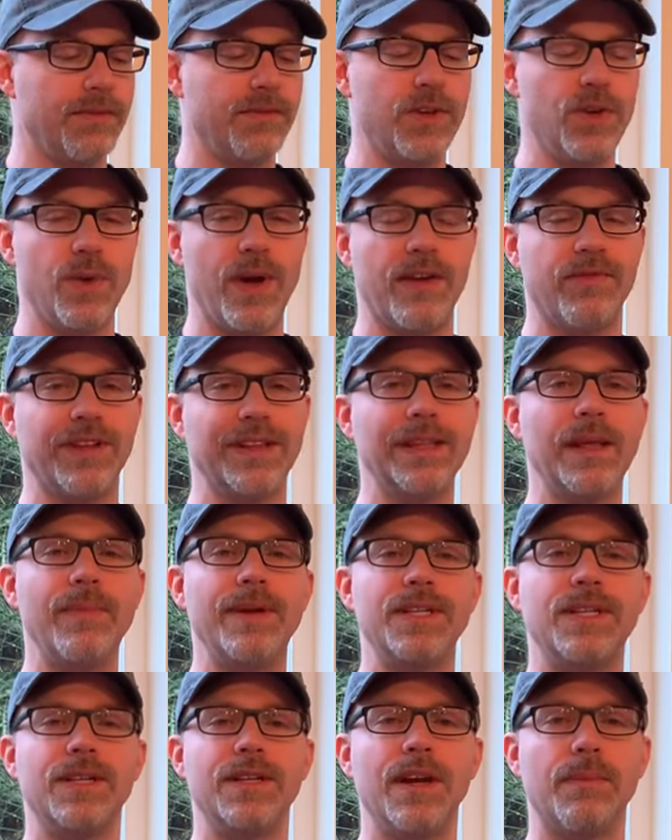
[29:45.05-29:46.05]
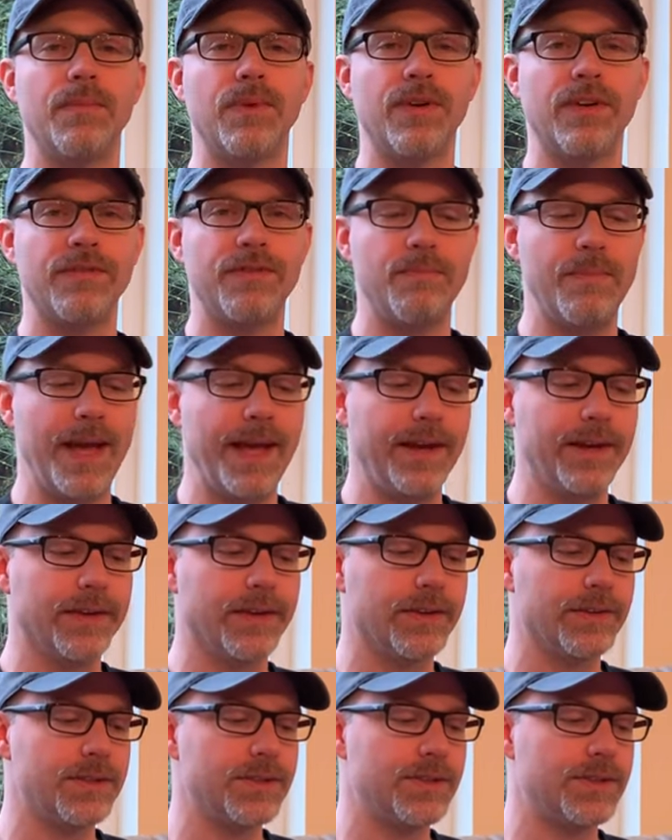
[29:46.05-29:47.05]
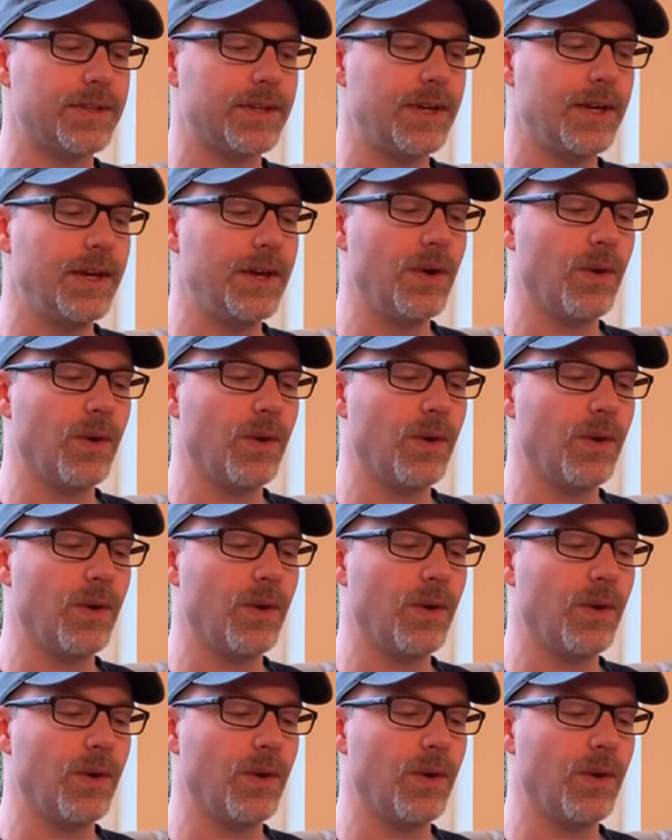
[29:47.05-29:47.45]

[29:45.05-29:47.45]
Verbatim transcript: If you have a limited number of males,